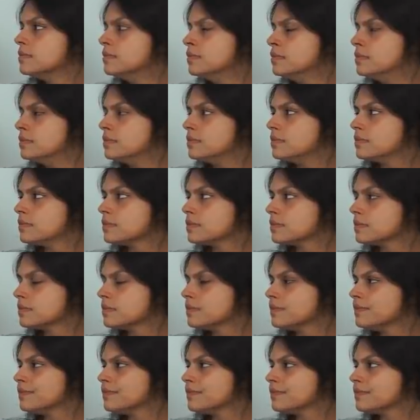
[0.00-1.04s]

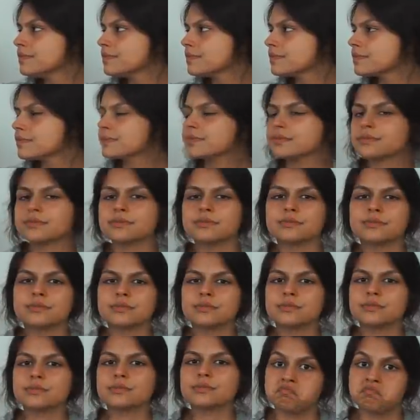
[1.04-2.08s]

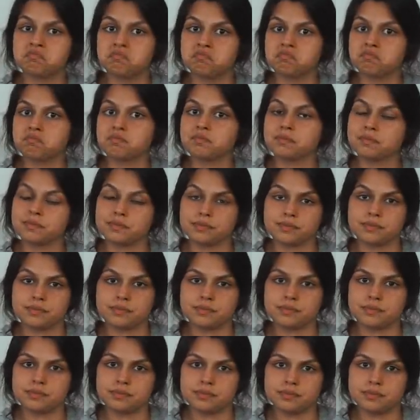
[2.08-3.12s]

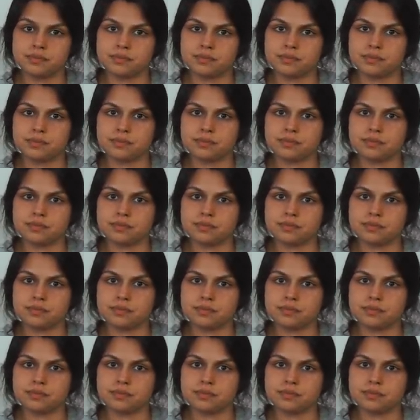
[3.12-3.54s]
No words are spoken by the person on screen.